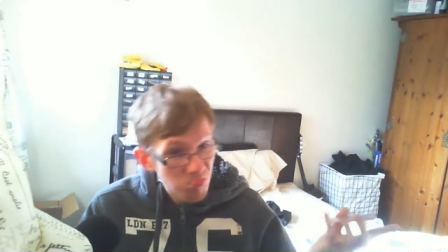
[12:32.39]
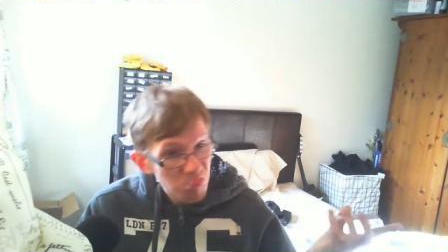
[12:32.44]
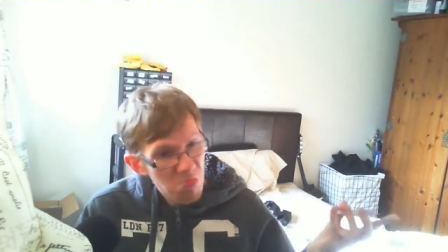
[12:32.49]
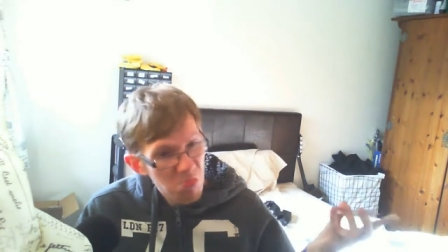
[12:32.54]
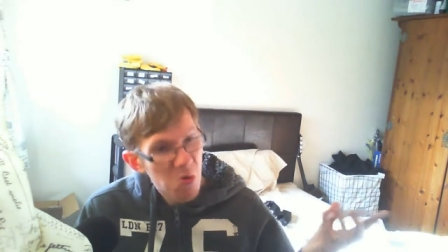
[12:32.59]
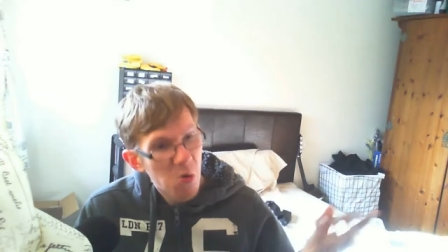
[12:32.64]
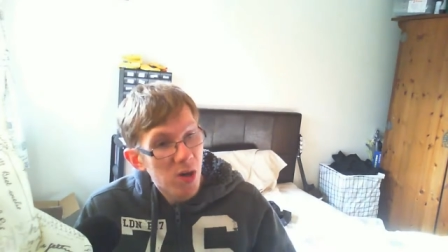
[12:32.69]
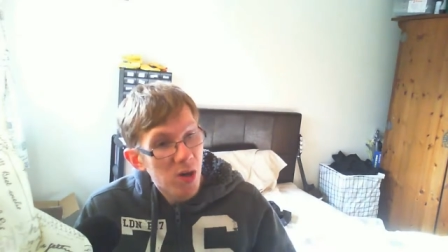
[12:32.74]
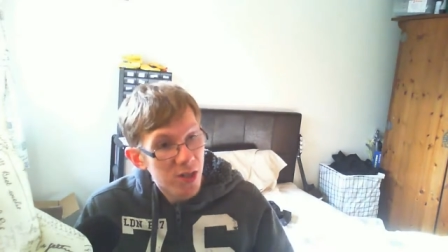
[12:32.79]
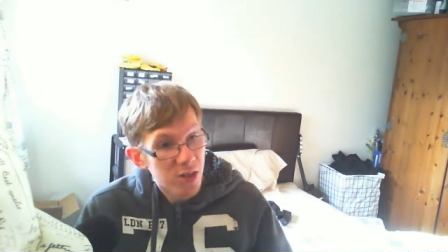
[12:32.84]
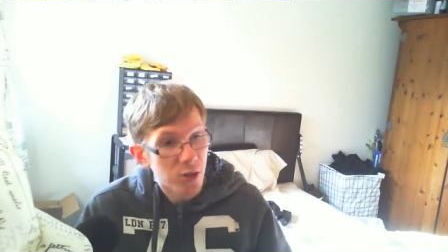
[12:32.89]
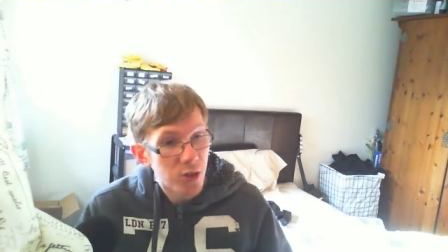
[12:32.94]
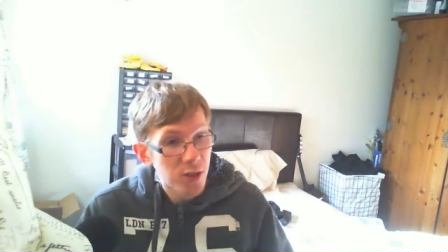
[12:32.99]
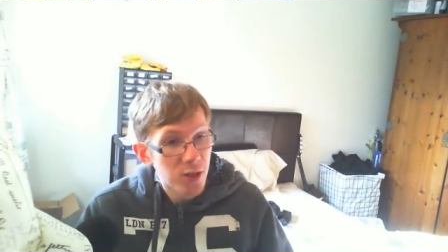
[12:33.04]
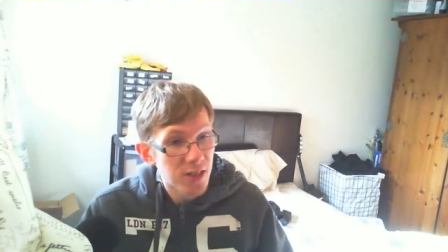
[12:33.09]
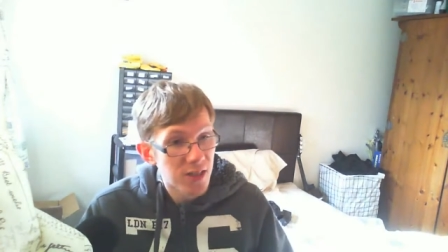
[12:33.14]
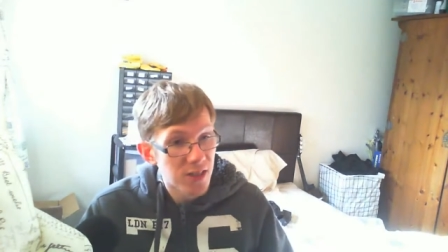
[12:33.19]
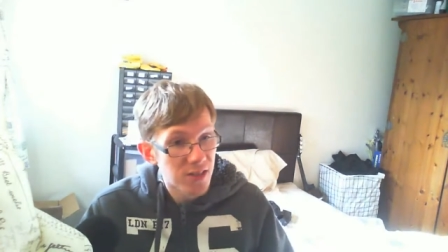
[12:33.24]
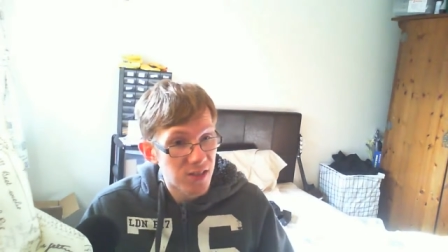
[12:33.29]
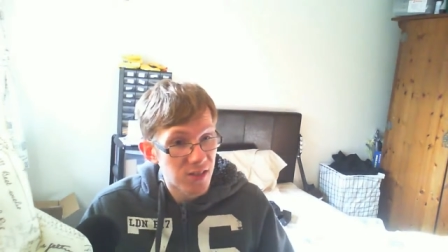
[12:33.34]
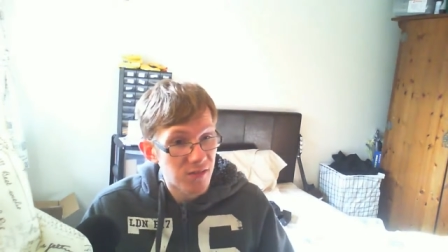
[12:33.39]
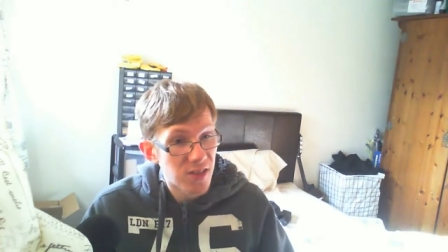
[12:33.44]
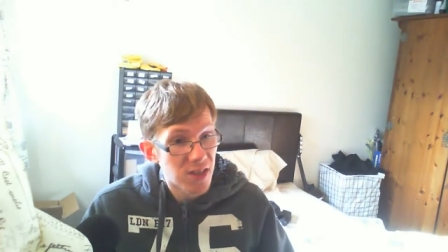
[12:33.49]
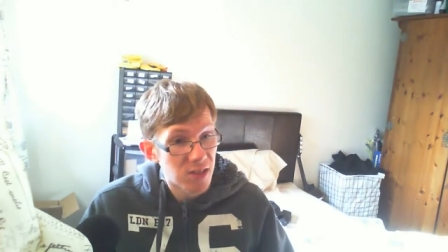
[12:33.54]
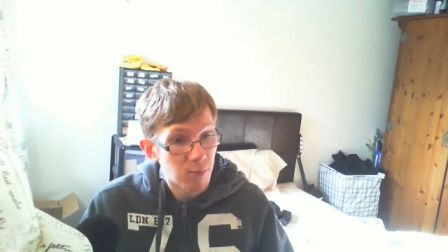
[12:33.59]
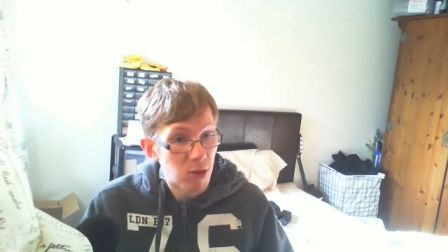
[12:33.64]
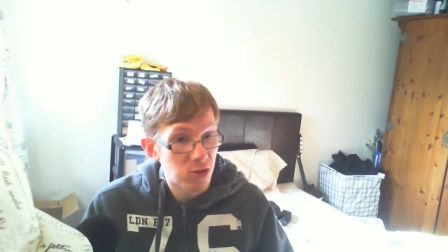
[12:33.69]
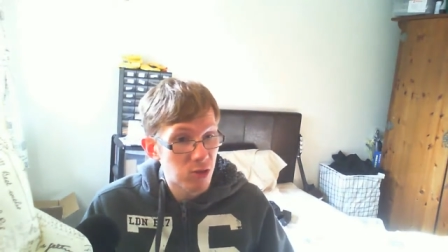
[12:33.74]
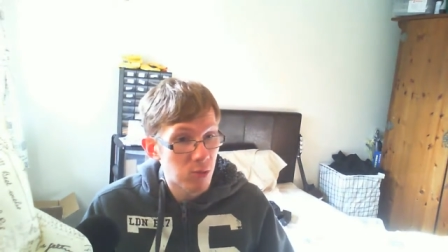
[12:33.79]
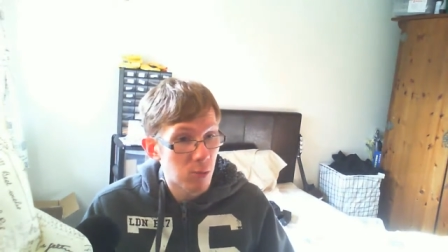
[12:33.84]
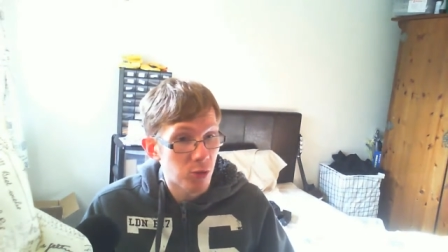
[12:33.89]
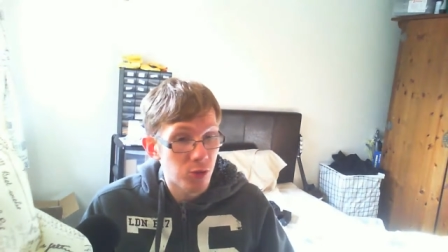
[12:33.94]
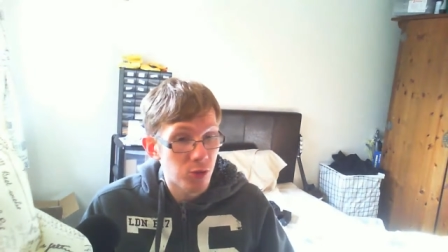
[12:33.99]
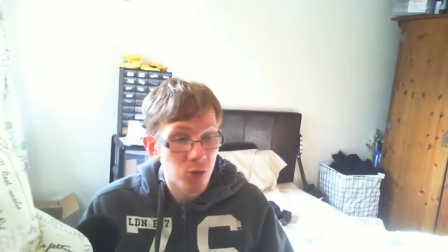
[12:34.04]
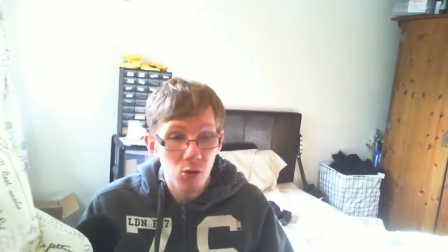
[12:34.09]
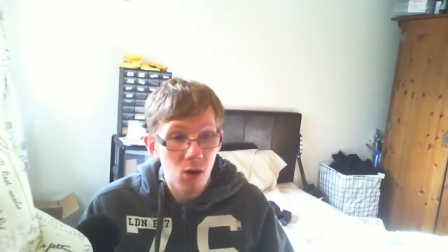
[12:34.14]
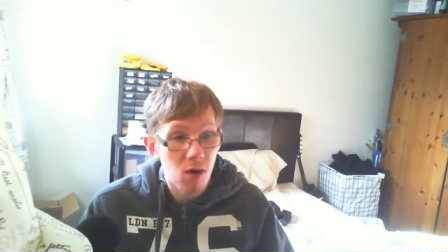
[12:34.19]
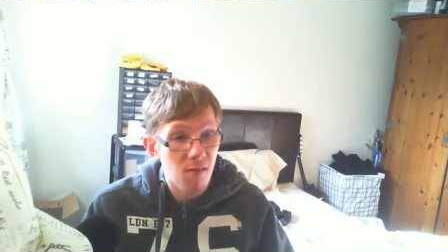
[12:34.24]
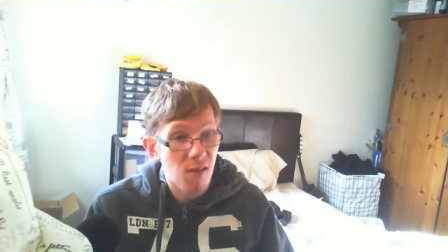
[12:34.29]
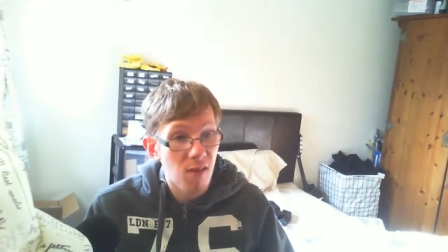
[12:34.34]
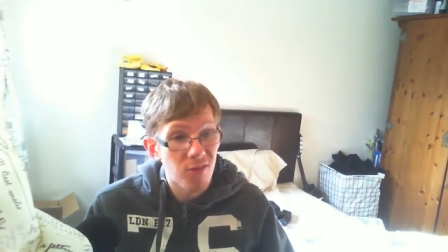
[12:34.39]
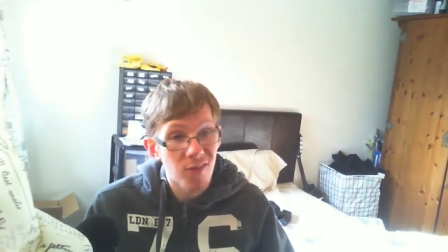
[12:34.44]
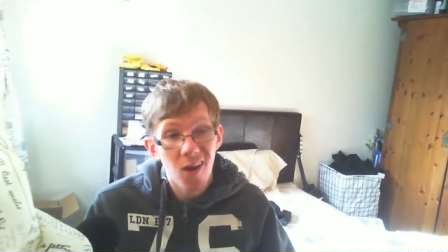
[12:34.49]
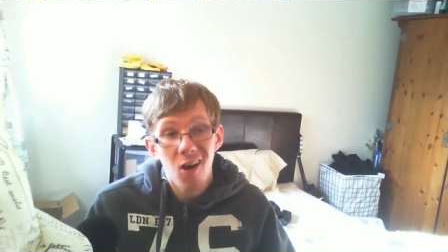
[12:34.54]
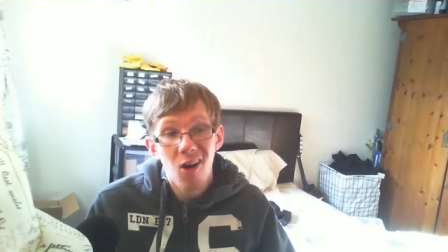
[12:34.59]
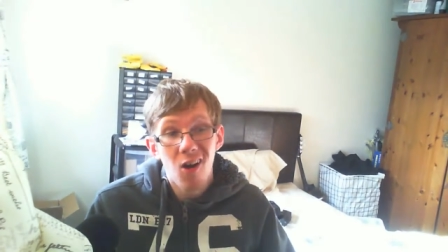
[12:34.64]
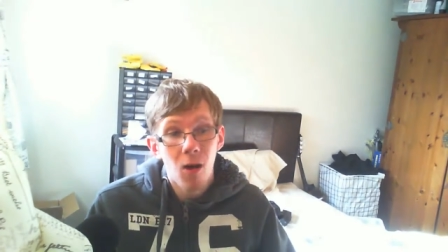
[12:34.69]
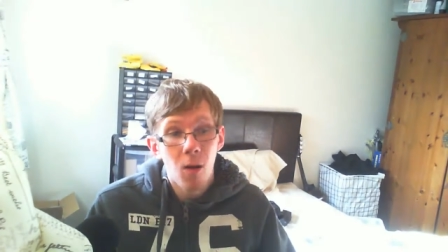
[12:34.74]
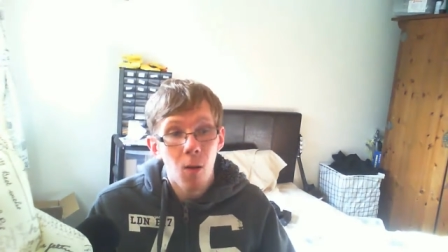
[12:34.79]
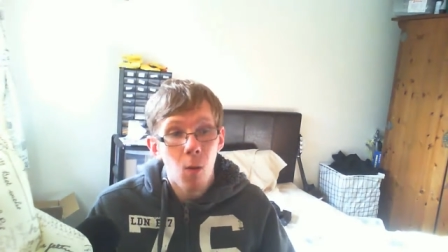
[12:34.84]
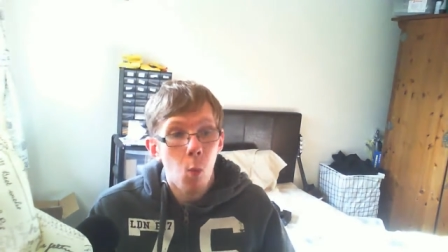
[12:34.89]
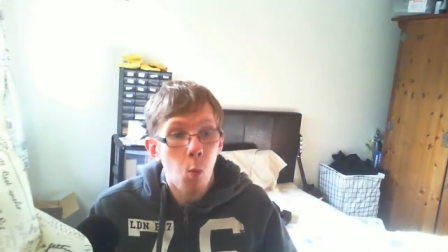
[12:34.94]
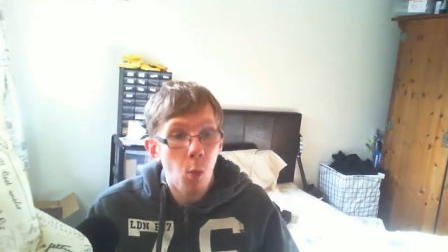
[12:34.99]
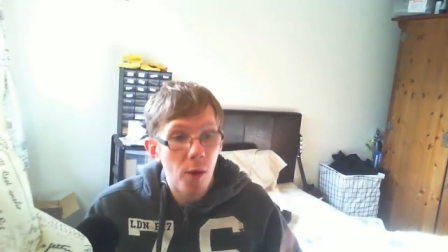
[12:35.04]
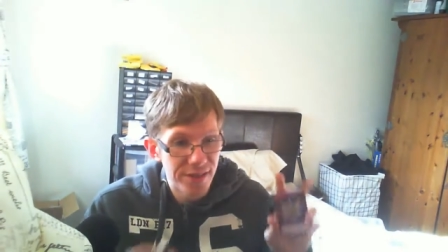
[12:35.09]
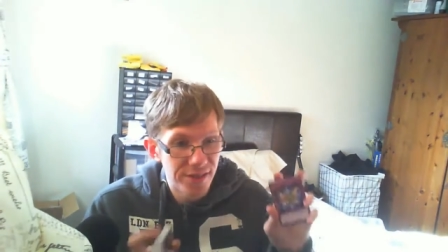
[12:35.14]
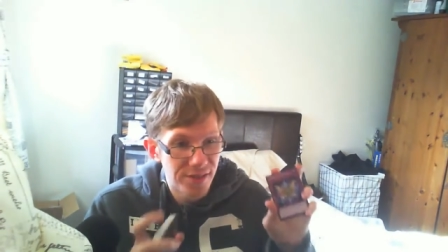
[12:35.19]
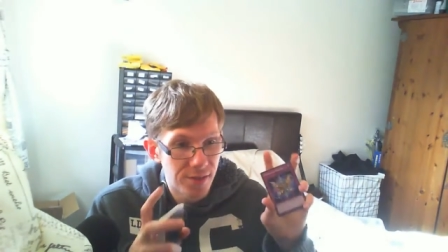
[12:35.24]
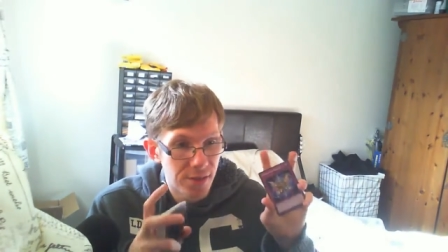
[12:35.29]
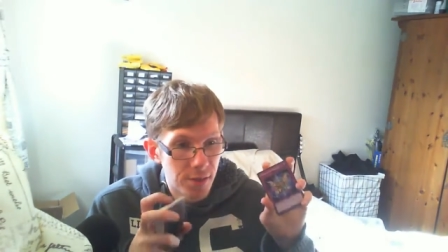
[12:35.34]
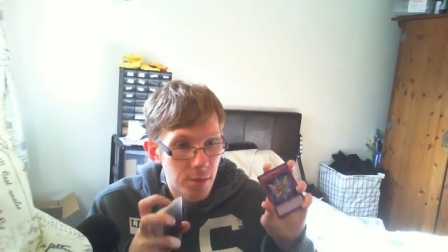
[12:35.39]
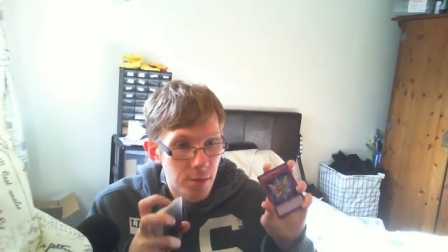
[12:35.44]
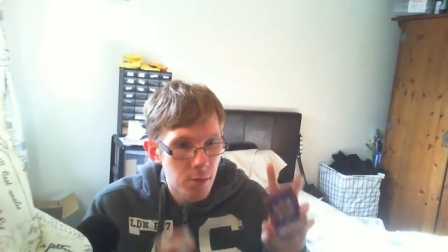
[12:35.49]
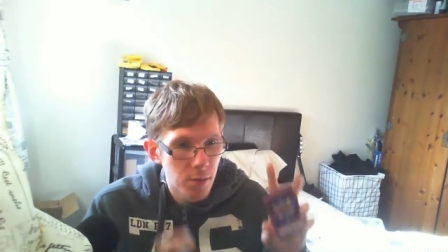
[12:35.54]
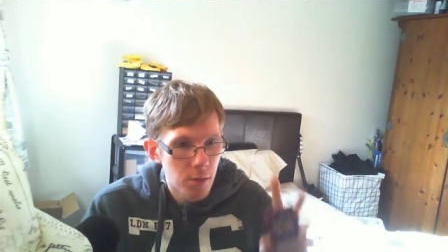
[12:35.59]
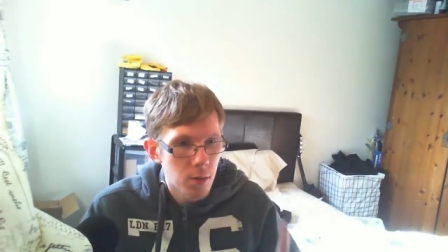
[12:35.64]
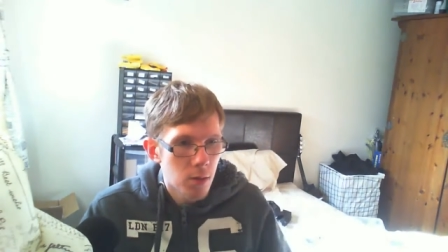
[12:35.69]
Quite good, because if there's Pendulum monsters in your graveyard that are wasted,